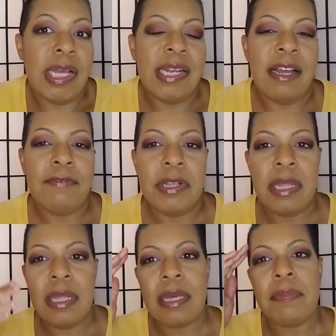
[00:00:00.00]
and not really
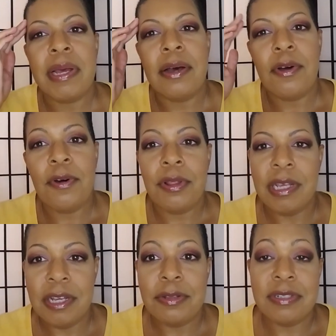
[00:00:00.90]
think about all
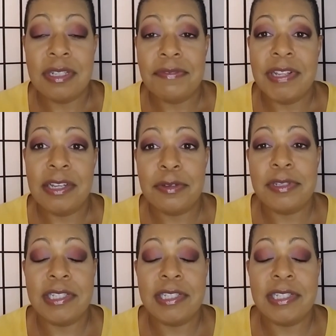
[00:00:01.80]
the other stuff that goes